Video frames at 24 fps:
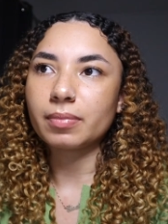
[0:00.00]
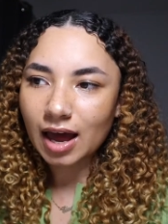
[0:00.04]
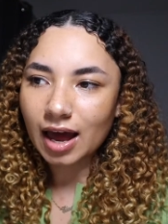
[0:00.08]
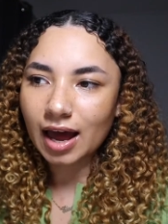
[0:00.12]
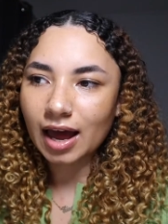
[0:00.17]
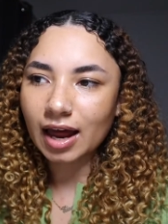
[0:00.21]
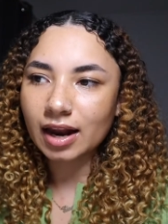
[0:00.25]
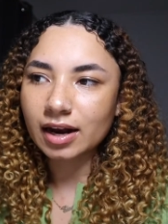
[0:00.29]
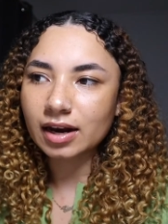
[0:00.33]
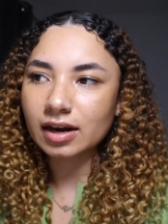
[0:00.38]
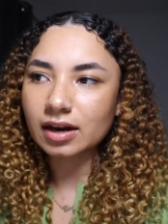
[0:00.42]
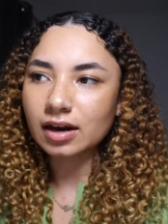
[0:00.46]

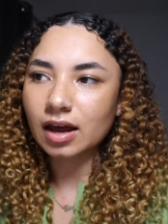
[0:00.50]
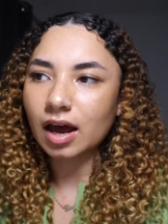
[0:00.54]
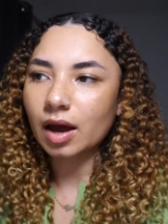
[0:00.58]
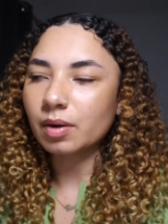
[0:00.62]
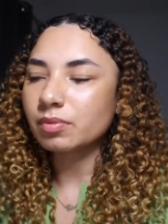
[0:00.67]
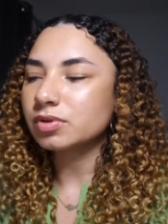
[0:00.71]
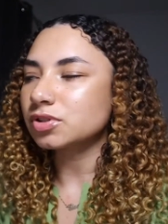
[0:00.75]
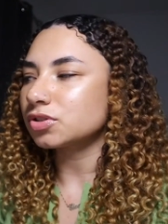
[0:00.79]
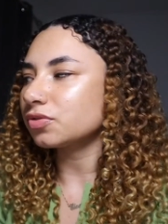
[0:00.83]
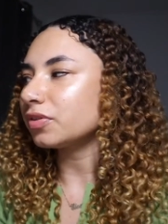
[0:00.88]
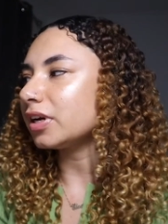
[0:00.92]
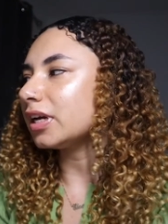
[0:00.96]
And I
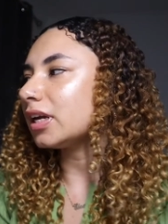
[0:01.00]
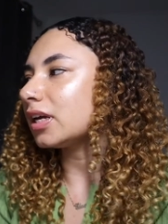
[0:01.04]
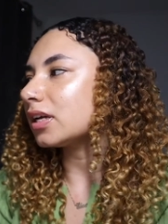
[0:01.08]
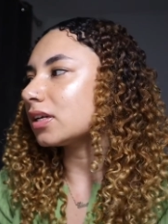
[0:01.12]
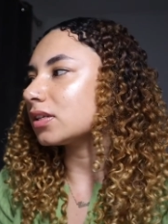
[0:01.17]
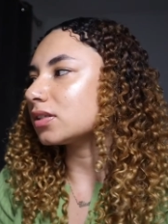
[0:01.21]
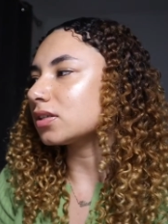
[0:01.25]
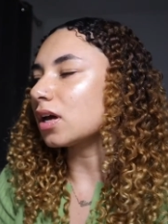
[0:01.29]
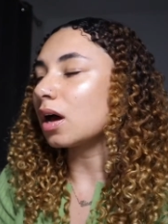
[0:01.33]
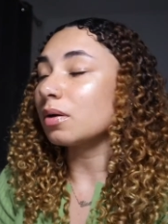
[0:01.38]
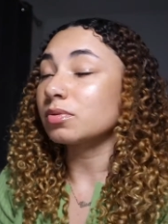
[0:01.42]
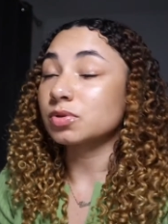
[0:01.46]
was reading
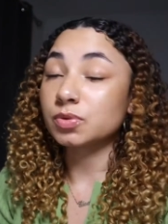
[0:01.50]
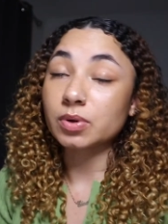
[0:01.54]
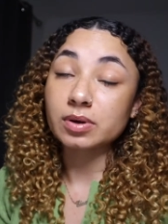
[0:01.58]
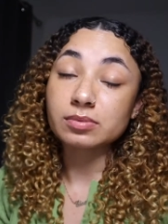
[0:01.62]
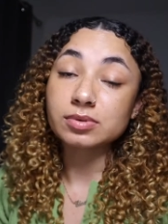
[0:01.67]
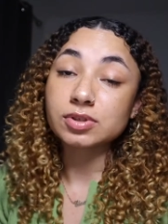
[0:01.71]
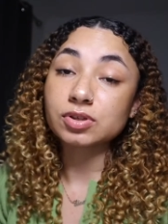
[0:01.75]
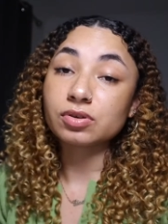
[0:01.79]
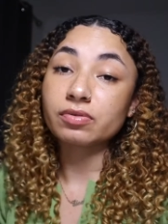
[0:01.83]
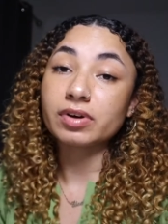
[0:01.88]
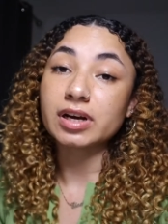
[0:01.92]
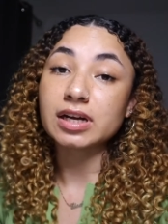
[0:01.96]
Psalms, well, I'm
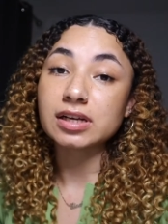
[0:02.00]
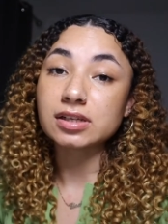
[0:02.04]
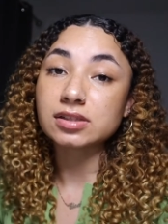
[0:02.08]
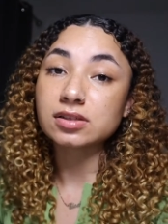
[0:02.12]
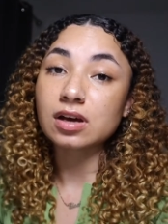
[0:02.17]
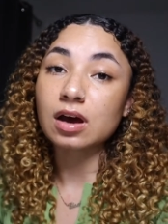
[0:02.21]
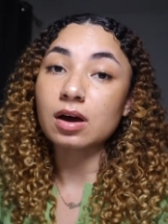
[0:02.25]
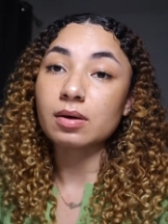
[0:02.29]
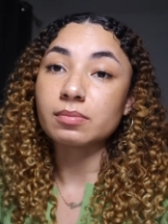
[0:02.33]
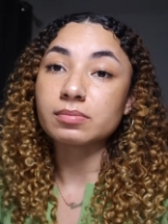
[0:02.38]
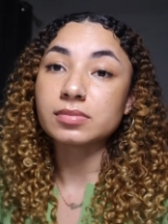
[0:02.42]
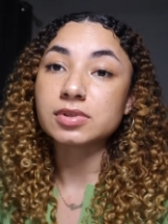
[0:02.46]
still reading
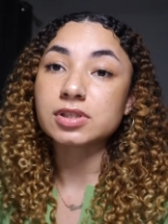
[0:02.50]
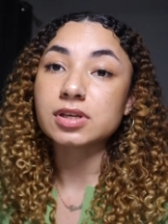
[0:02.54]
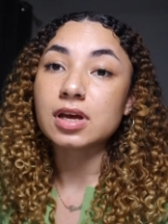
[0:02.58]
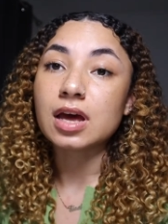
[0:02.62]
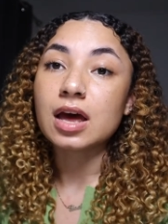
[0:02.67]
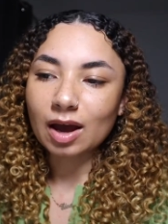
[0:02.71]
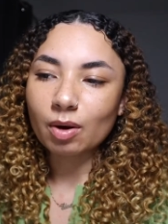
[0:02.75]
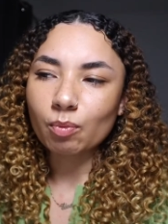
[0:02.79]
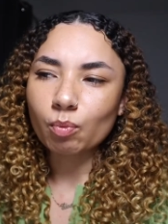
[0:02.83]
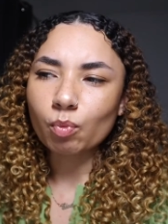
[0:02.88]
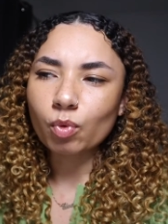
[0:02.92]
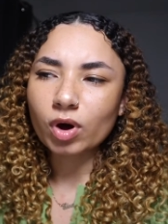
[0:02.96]
Psalms,
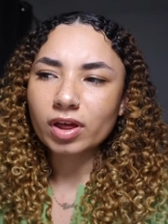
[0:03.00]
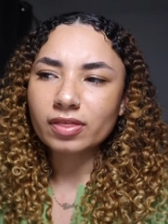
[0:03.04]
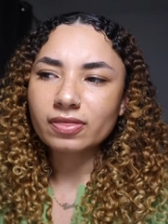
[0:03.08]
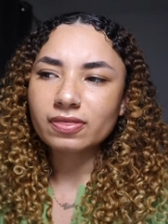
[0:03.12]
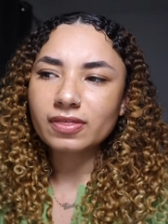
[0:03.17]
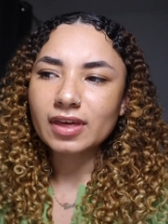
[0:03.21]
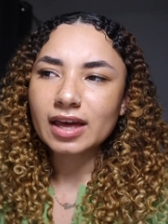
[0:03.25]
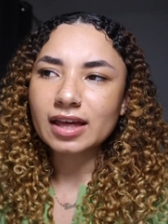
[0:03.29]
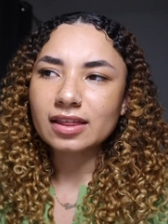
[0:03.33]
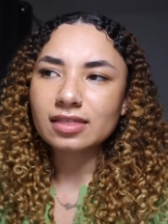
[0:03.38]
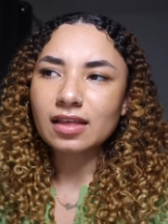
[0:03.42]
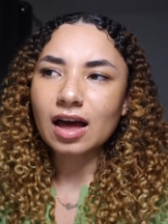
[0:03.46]
and one
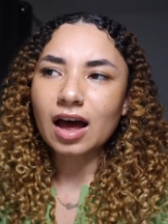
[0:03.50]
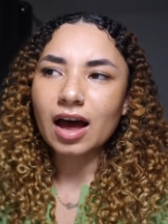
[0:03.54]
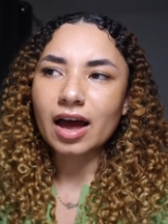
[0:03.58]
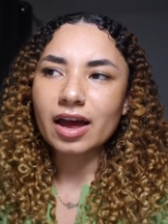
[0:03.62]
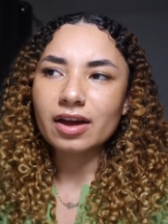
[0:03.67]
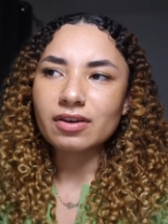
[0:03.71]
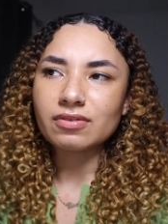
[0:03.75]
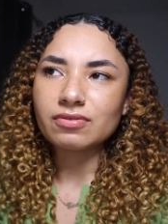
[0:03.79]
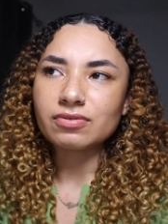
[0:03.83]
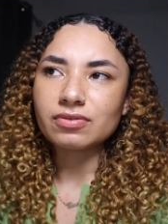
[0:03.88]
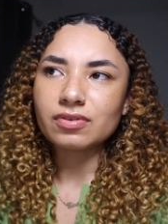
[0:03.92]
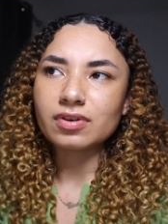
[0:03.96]
thing that
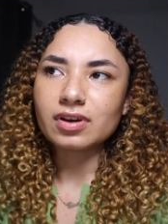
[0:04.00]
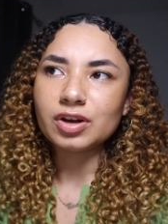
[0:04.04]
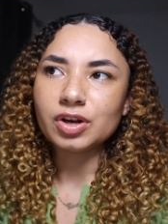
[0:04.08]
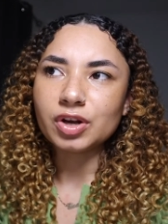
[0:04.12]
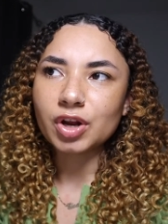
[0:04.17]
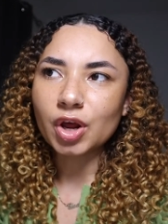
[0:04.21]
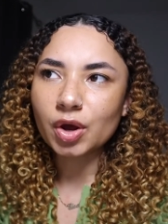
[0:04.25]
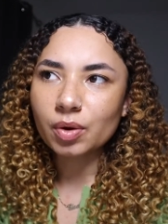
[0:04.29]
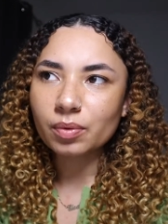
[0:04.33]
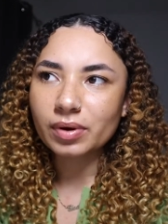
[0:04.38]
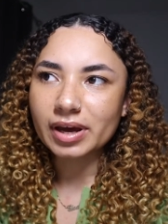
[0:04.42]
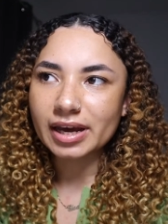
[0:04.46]
I've
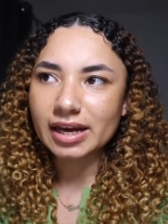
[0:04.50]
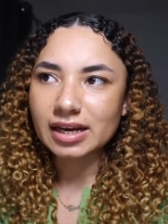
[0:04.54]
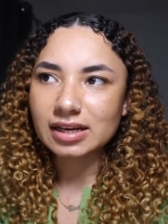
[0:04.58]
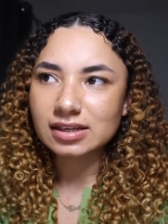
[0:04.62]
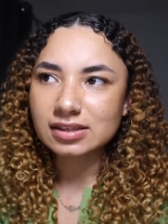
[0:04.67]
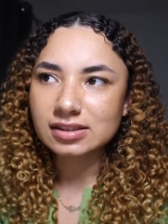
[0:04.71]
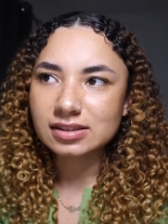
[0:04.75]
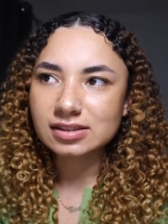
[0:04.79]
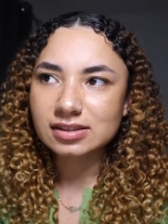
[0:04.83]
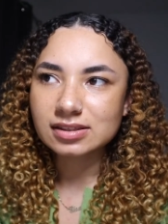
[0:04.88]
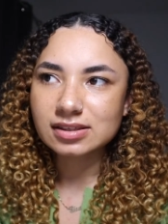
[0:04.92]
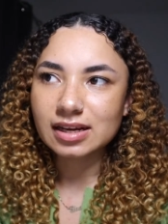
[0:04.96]

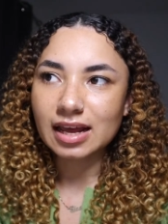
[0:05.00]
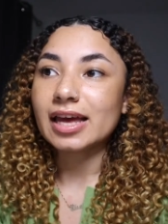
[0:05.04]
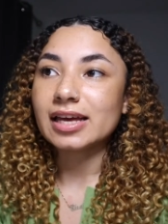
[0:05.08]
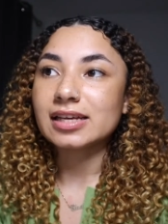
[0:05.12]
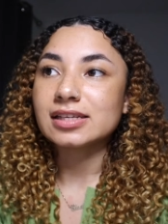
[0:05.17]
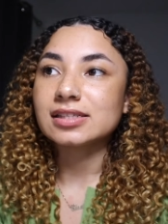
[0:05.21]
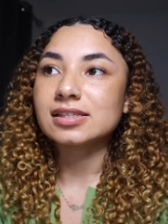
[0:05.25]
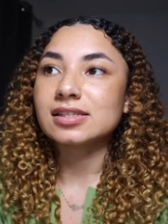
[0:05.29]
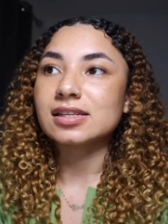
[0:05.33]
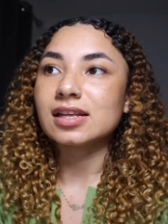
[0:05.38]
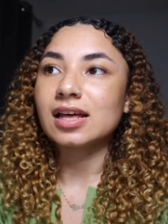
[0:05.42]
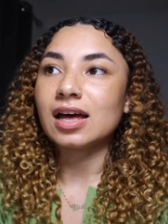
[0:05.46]
noticed
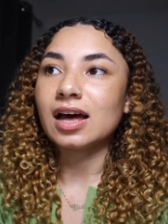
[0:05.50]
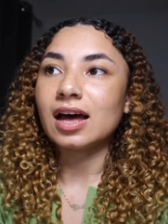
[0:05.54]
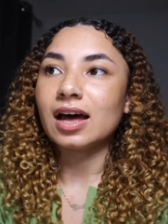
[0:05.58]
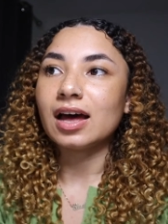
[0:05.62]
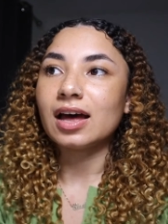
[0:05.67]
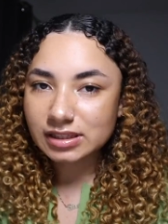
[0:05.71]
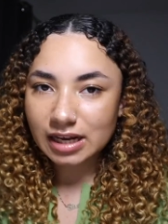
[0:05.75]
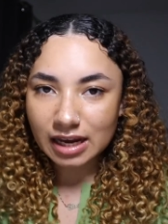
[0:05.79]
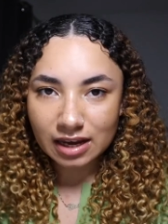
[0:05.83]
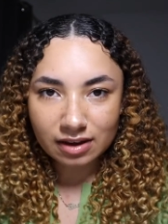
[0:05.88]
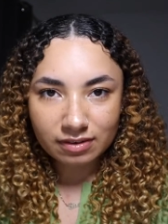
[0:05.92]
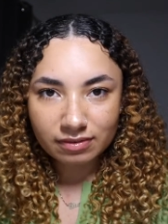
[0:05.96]
is that
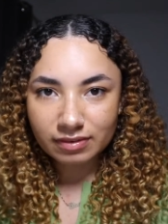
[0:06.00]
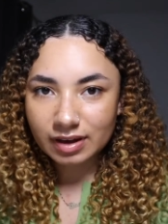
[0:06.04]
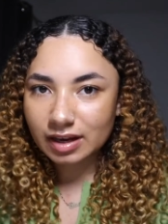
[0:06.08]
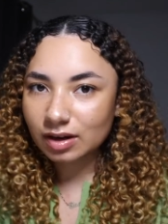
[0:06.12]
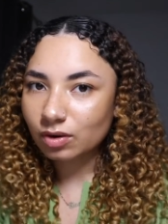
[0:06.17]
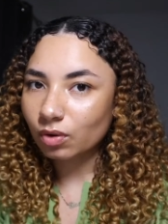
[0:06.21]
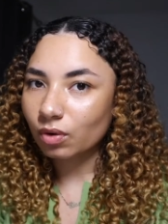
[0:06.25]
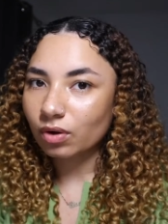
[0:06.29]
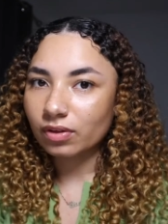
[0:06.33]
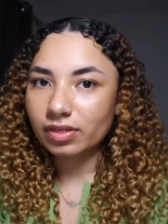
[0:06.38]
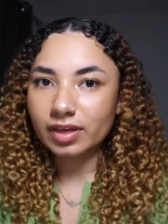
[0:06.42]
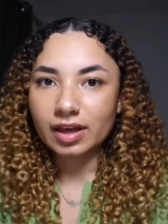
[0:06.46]
David
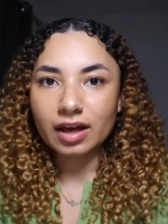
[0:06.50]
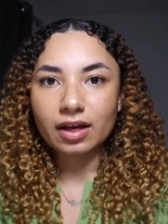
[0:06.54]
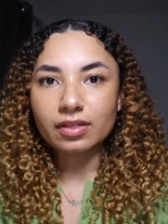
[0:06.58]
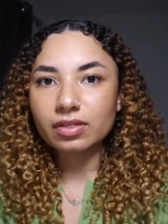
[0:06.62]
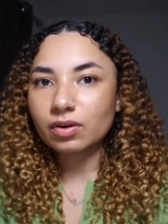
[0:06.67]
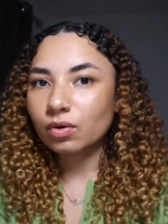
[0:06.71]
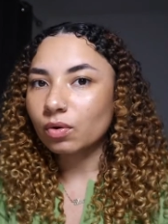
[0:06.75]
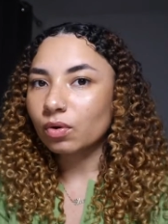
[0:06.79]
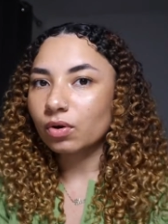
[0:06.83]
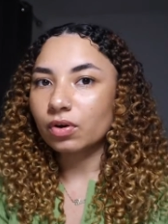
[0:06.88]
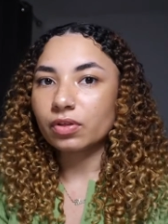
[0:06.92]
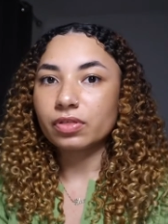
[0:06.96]
or the
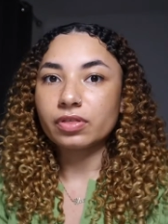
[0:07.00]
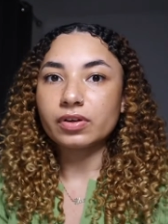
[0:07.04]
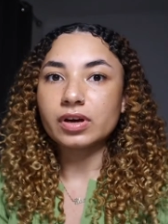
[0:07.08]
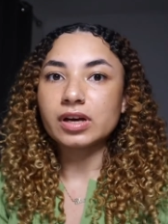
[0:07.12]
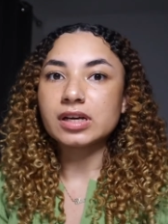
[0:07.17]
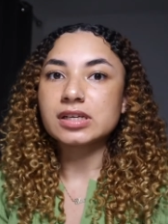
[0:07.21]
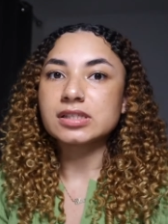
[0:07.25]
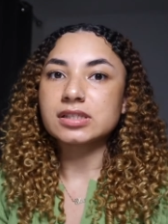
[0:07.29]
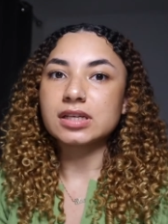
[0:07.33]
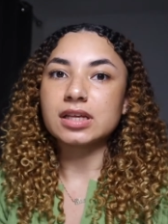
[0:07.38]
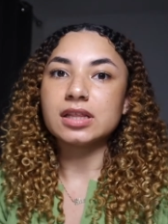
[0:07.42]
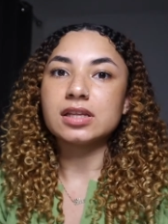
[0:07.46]
other
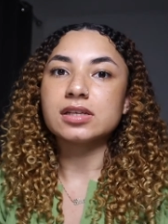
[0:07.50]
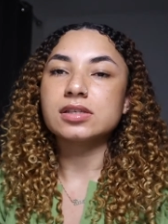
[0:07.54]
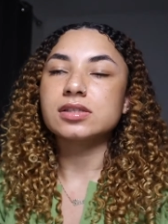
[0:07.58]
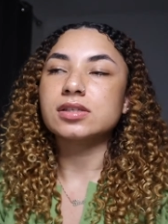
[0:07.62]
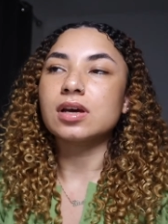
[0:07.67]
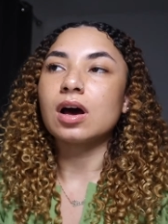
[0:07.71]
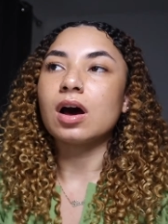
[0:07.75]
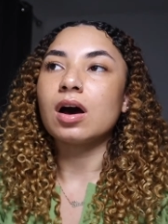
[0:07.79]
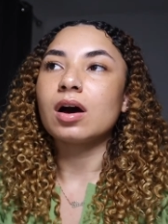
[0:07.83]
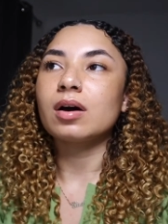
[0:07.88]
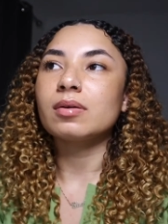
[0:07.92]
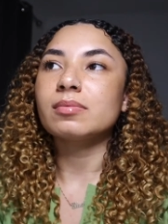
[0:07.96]
authors in the
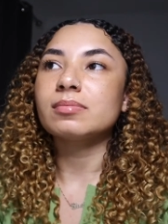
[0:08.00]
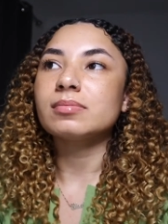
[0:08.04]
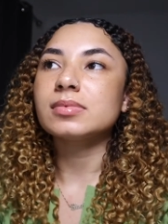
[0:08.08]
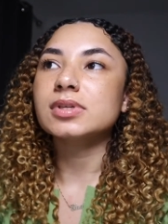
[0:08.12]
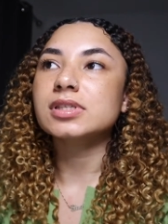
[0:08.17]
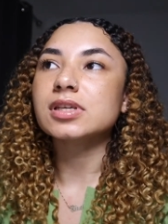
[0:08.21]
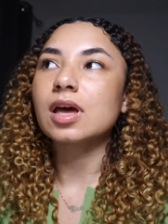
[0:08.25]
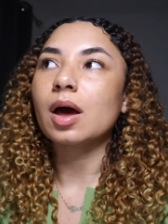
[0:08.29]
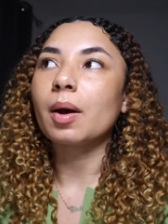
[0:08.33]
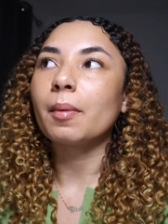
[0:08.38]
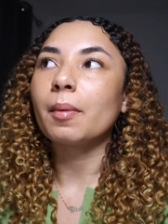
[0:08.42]
Psalms